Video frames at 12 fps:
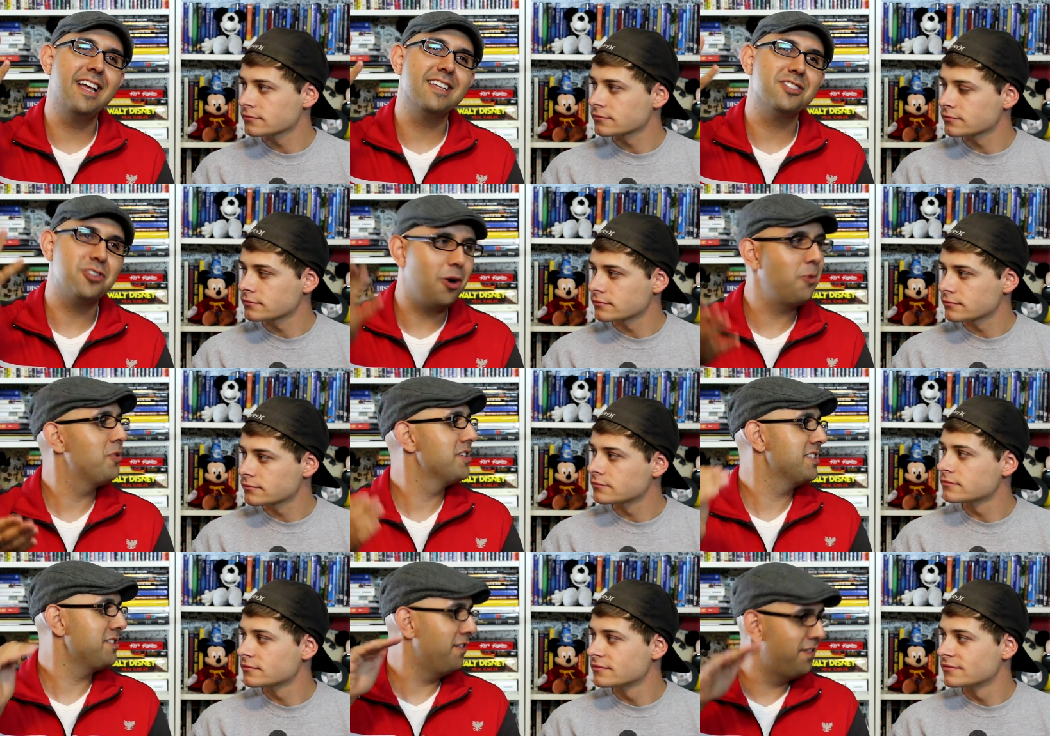Speaker 1: Star Wars
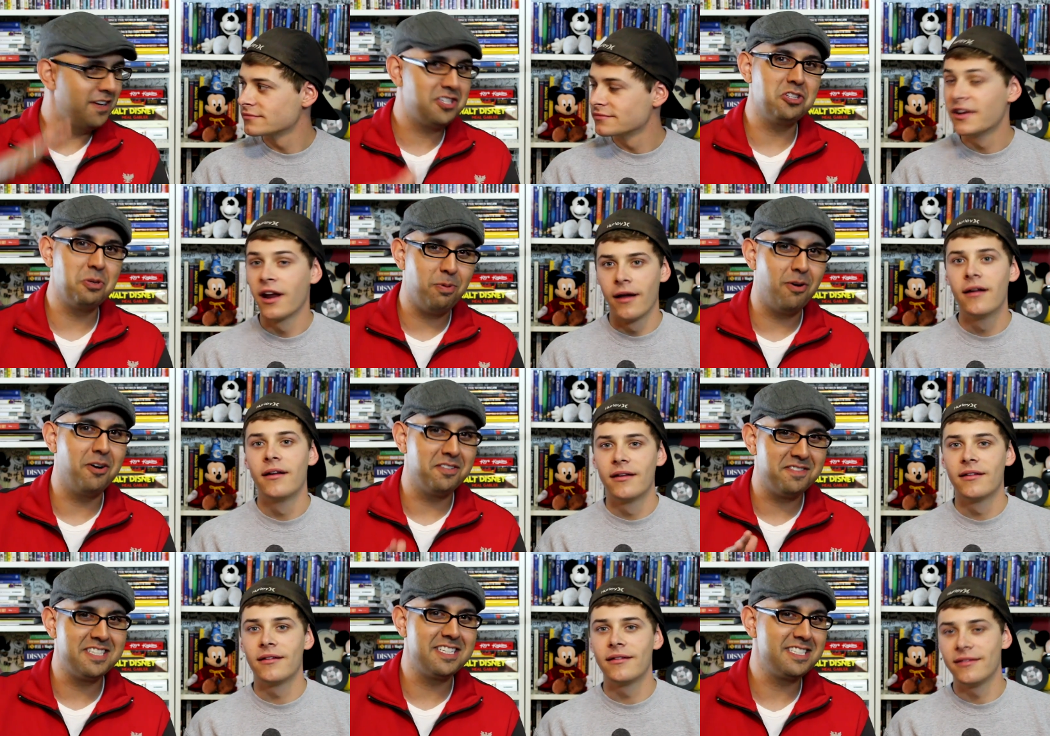is officially part of the
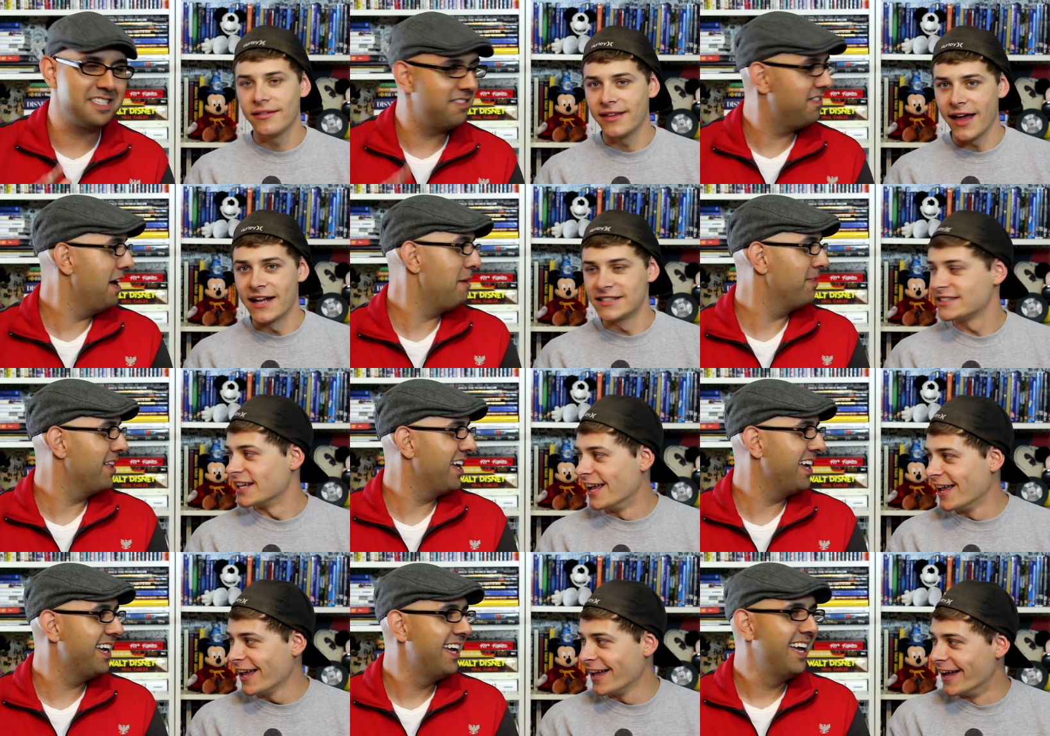Disney
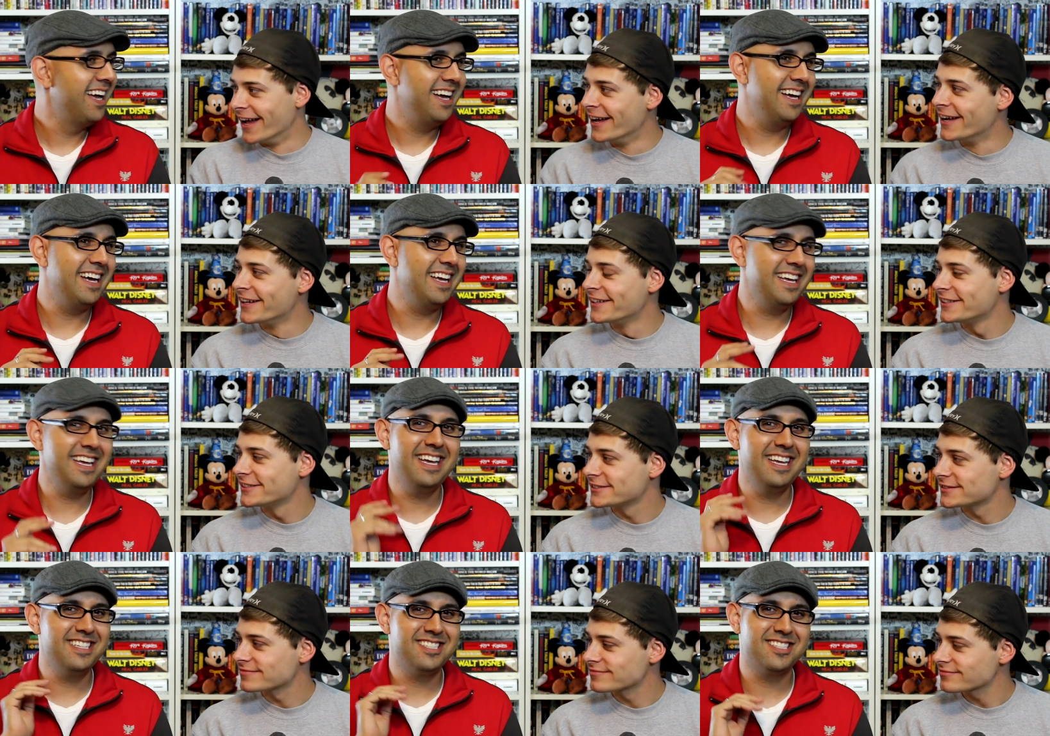family.
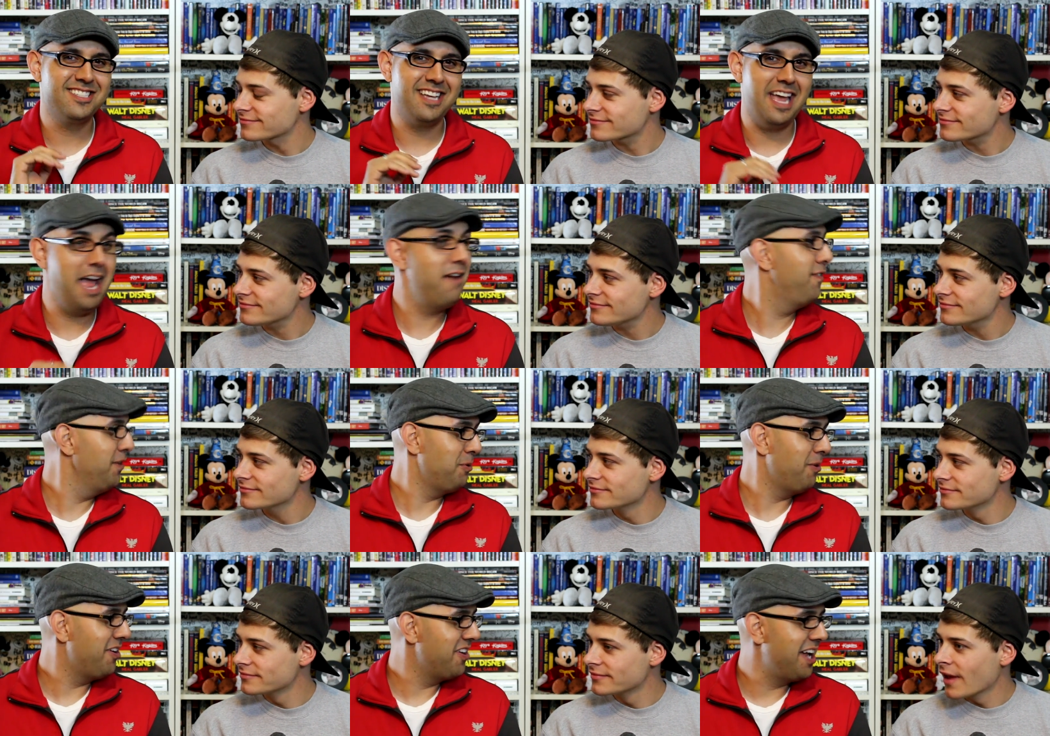It's
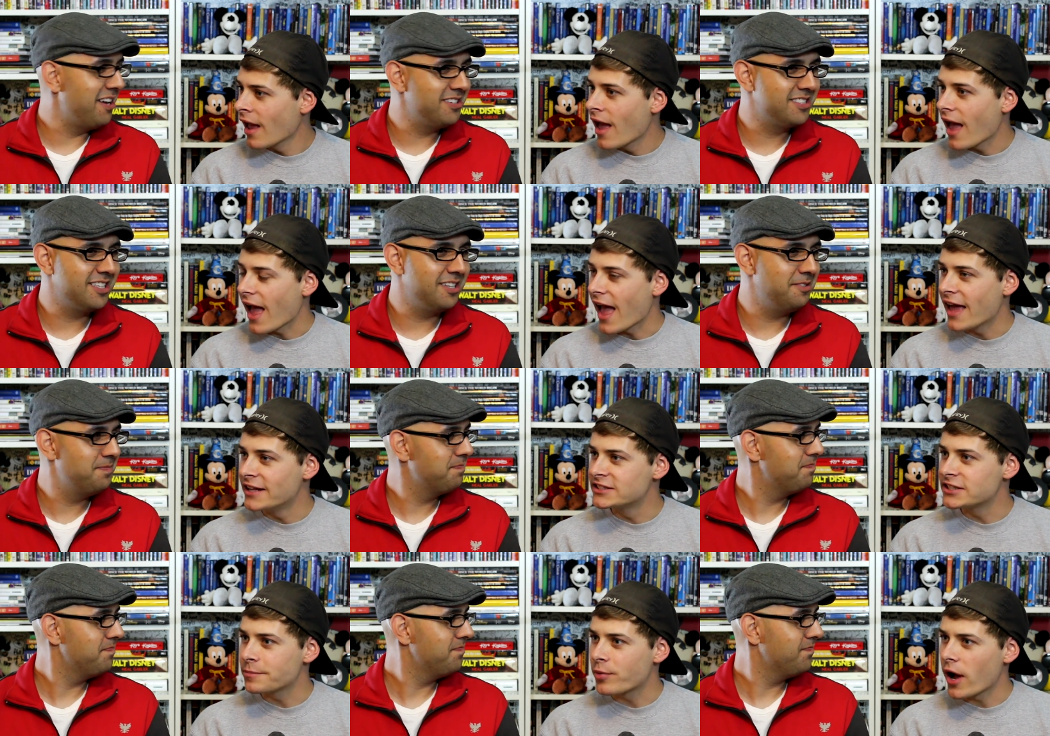everywhere now. So.
Speaker 2: And
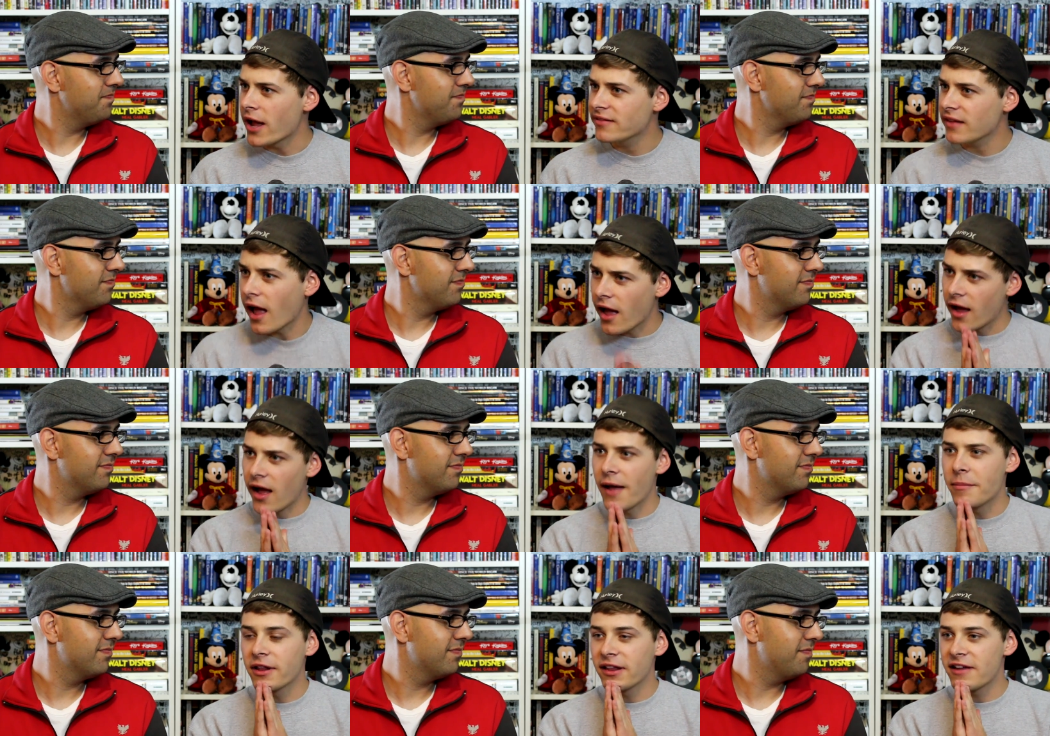surprise, I
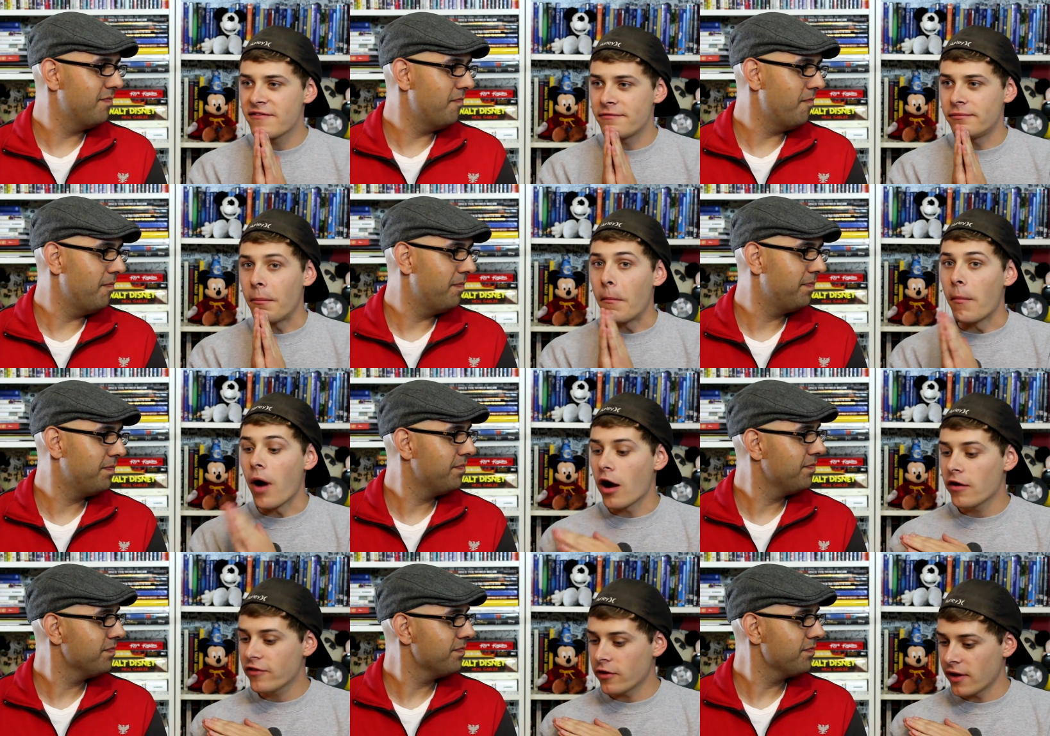believe
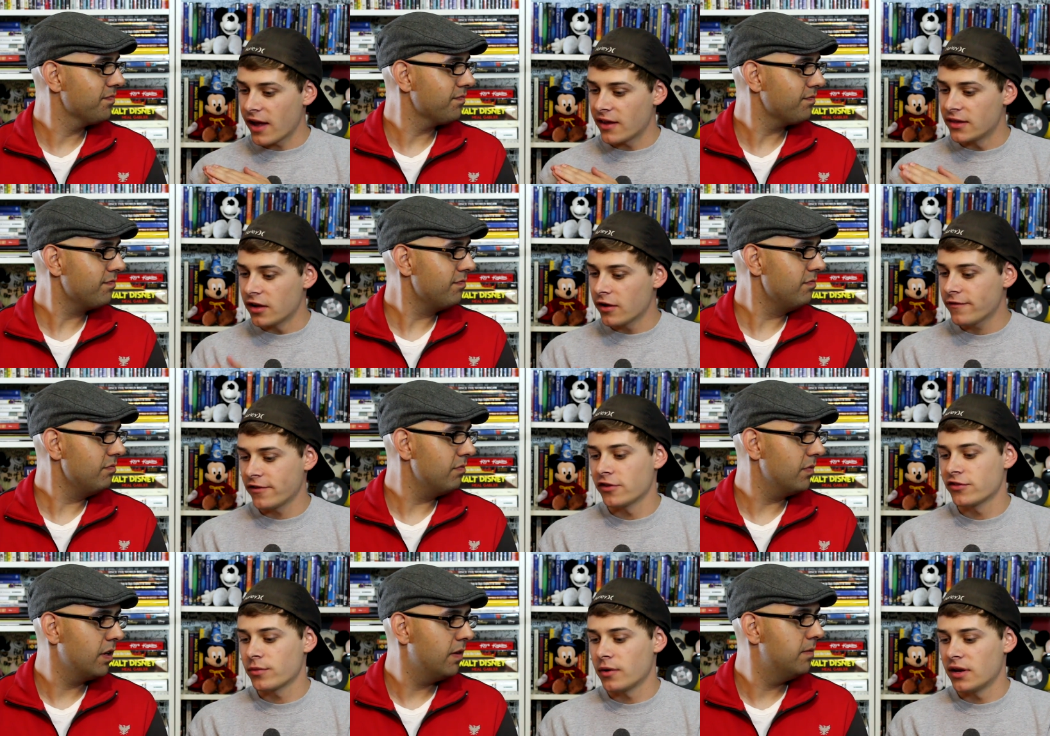Marvel had their
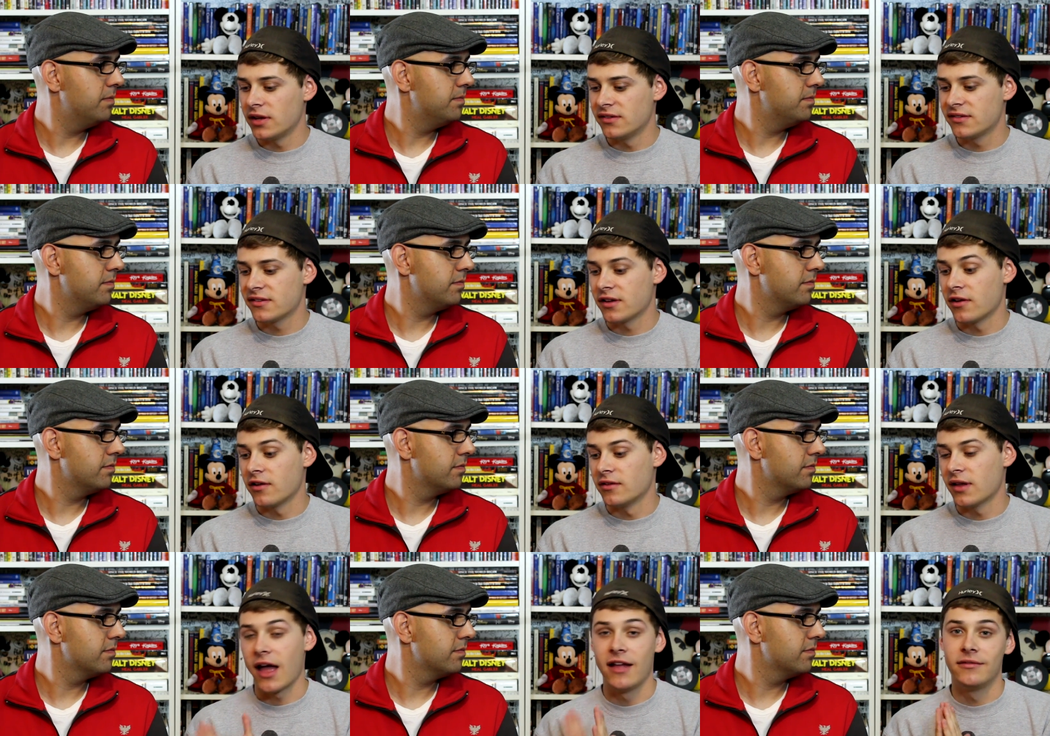first one installed.
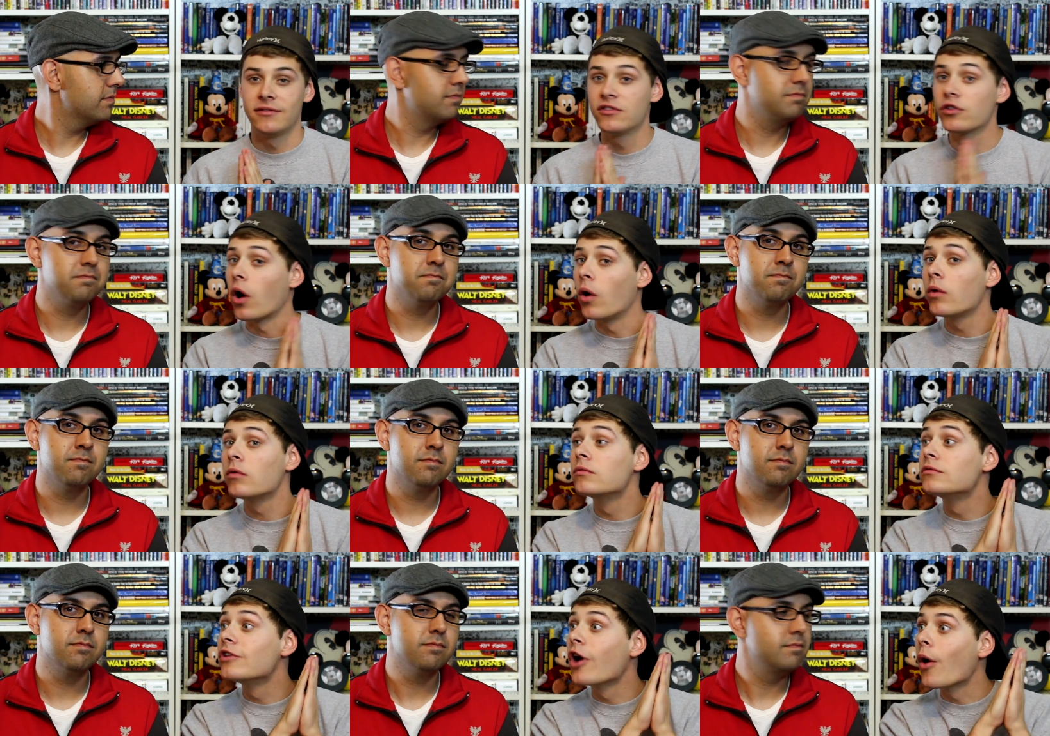I
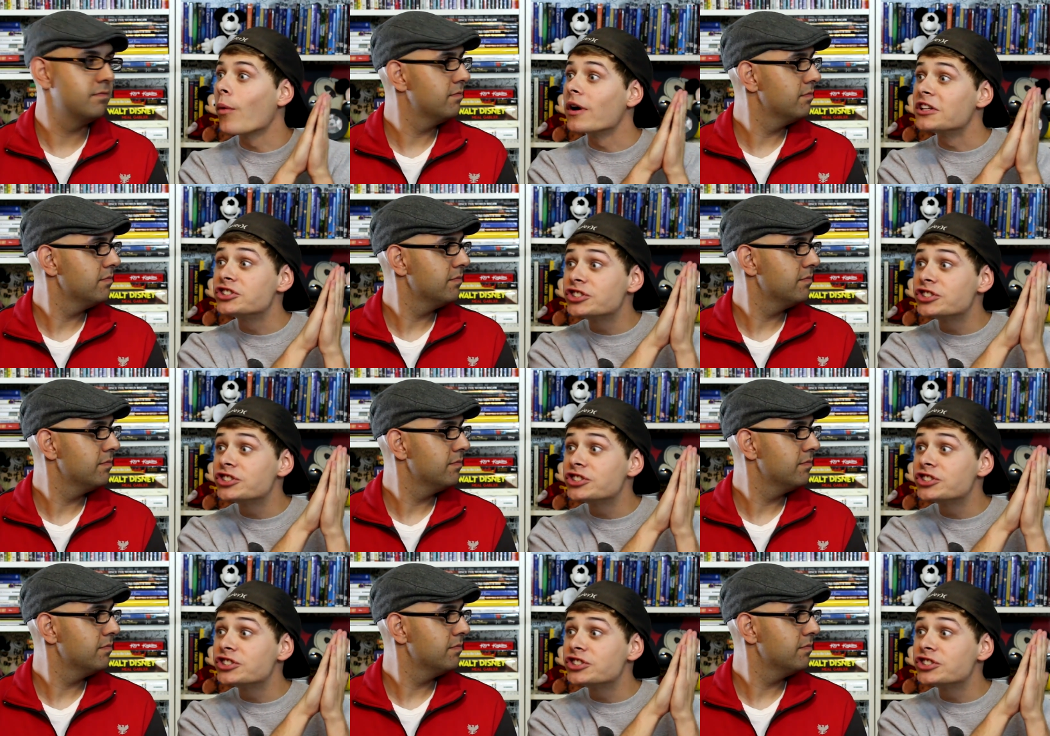don't know what